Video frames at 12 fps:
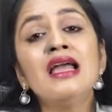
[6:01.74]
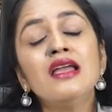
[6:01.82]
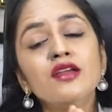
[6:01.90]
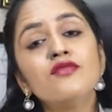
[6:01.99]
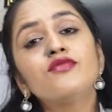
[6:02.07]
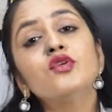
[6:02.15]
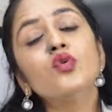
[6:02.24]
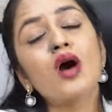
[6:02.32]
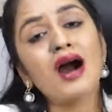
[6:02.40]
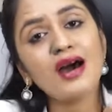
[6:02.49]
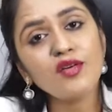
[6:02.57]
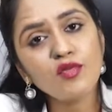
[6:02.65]
If you
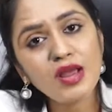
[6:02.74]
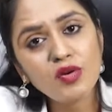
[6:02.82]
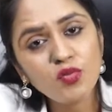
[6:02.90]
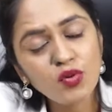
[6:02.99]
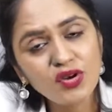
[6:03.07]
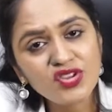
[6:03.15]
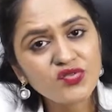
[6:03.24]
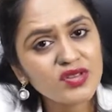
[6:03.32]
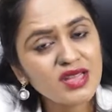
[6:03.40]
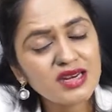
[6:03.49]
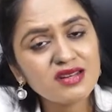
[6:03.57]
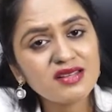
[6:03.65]
are well versed with
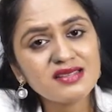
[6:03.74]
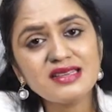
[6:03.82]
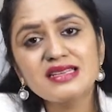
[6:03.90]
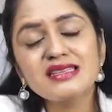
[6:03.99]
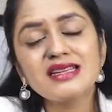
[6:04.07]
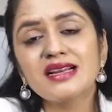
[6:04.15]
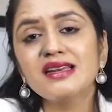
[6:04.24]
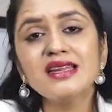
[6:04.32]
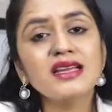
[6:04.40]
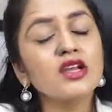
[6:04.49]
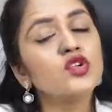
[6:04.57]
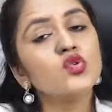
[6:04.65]
the dressing
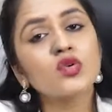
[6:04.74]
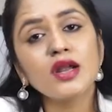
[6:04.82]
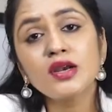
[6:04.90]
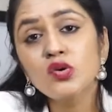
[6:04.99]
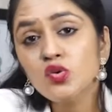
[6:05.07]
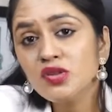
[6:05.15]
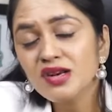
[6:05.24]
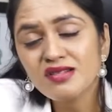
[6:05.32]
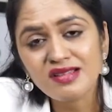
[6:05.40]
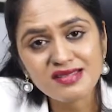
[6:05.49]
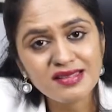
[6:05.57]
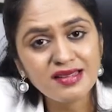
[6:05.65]
technique, you can do the
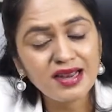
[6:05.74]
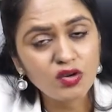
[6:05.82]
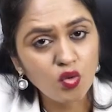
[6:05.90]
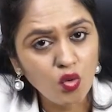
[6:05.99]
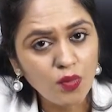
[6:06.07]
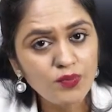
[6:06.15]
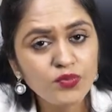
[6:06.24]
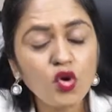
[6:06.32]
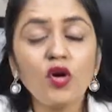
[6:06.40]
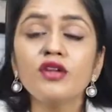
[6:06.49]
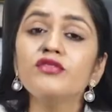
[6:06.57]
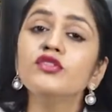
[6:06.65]
dressing at home
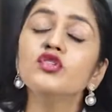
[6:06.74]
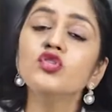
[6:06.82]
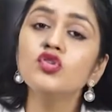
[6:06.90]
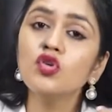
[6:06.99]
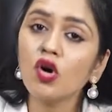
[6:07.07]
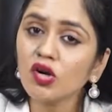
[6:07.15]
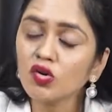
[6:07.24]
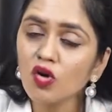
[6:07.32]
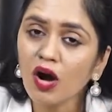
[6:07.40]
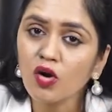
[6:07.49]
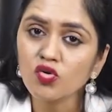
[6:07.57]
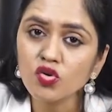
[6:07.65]
or if you do not know
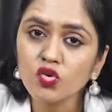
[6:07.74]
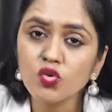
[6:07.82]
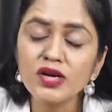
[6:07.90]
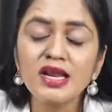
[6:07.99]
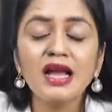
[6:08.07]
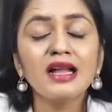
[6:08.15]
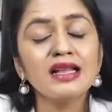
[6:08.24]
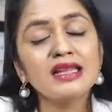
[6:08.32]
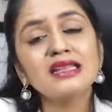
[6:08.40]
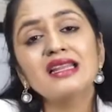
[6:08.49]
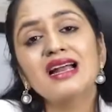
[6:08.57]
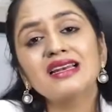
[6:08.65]
how to do it,
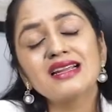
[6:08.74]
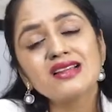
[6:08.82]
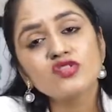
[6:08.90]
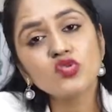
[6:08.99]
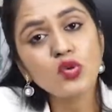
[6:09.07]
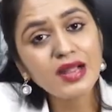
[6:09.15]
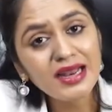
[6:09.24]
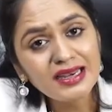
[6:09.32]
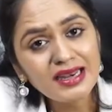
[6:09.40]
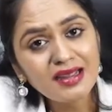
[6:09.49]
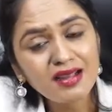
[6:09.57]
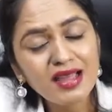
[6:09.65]
in that case you can
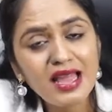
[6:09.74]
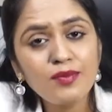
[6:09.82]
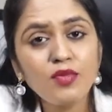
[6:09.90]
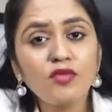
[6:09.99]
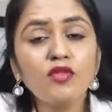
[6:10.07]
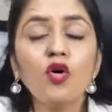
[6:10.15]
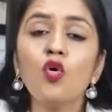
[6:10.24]
take a help of a